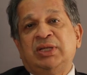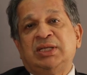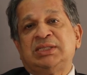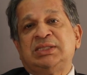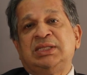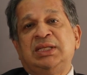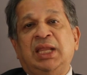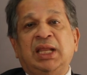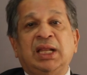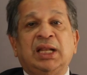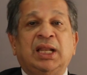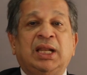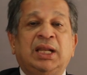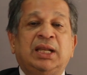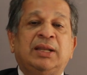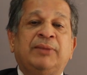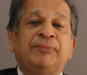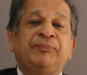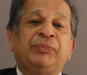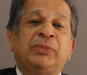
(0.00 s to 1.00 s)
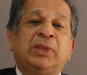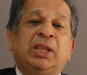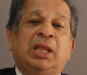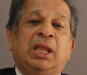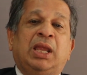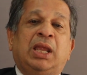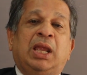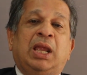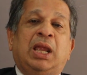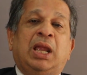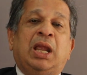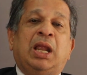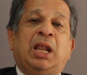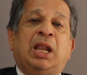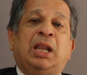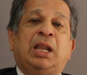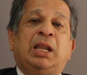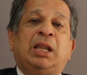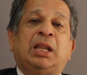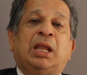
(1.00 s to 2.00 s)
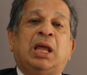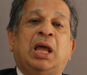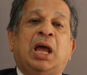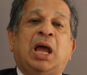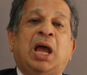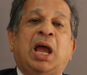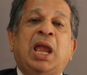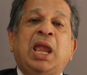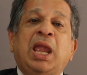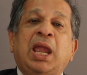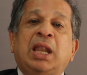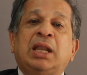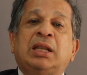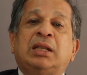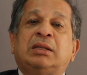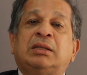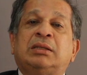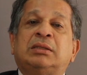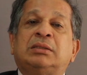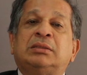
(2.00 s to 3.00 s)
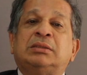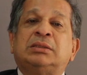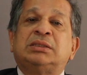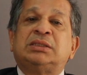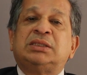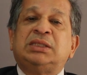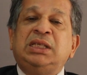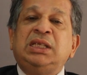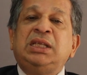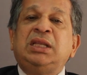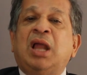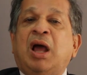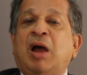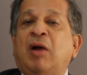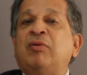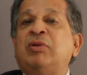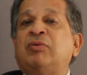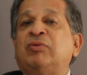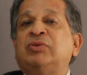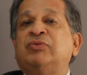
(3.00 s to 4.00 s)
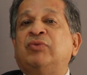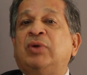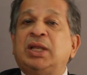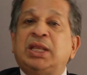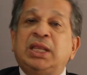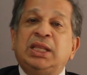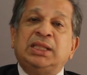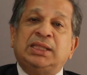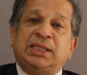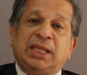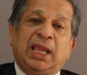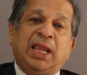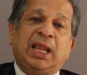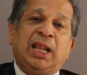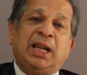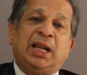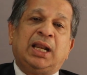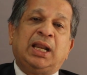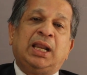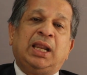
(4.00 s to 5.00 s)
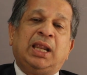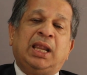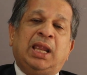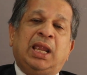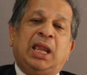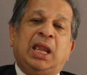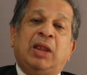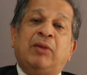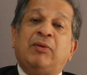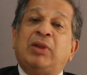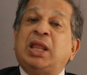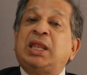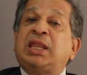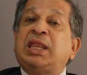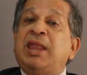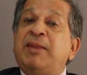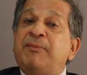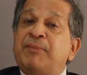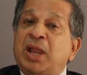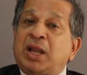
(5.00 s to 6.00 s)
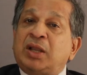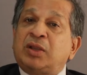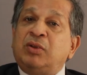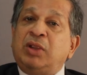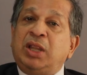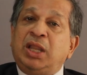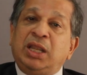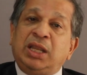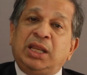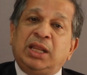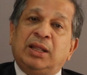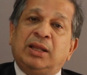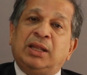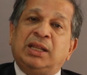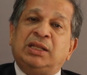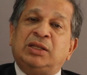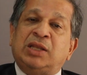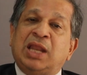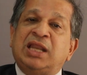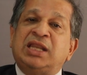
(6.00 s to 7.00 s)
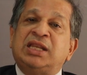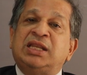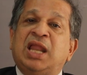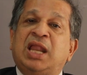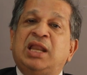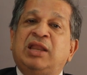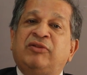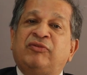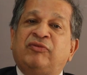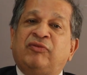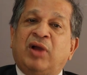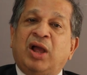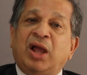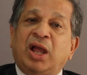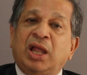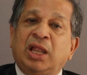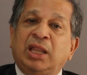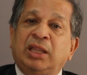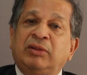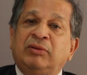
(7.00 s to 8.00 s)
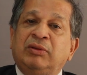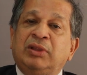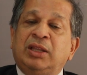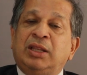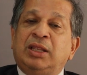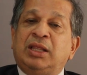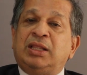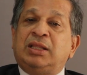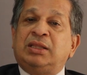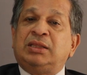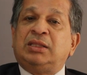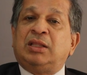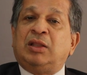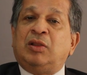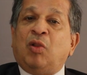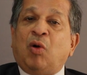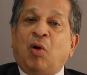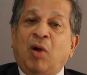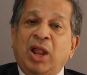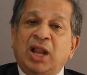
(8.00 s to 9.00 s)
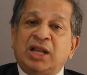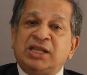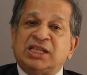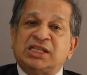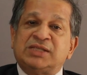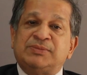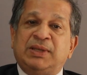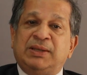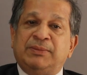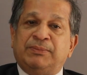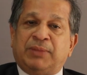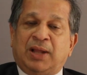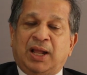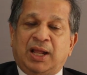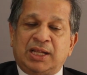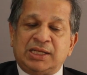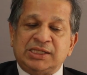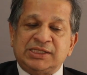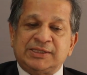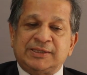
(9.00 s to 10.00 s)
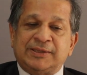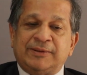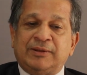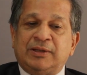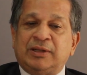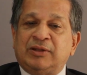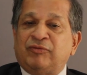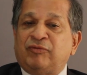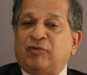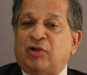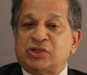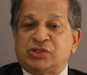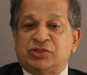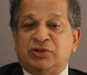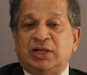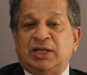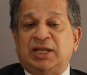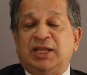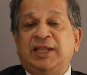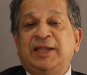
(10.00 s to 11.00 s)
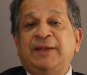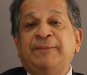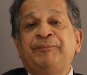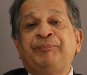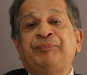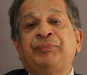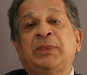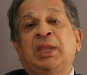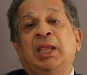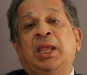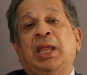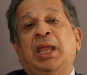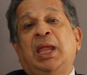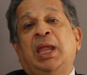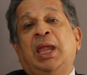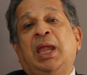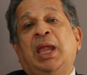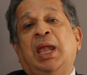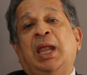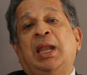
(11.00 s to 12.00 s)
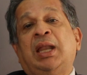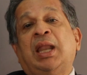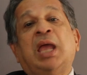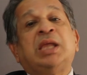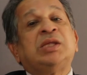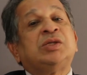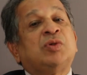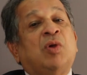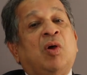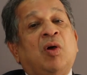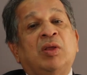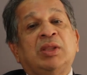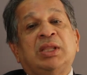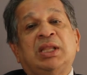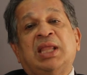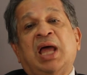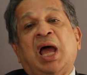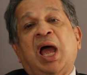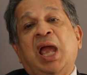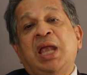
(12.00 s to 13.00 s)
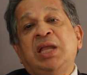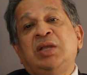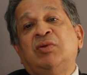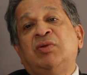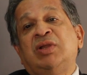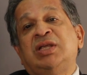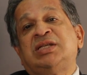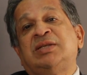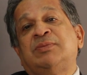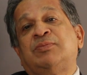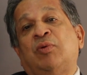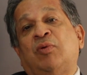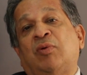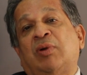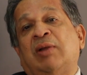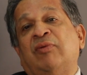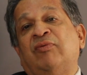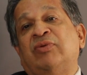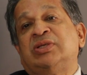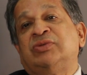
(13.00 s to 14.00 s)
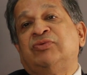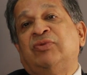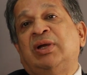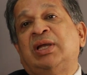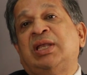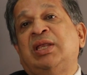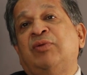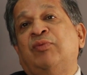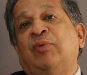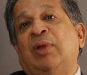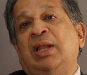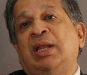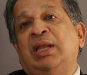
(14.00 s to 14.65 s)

years in England, and I had seen how it was working there. And when I came back to India in 1995, the law had just been passed, fortunately, and I saw that the eye donation program was working well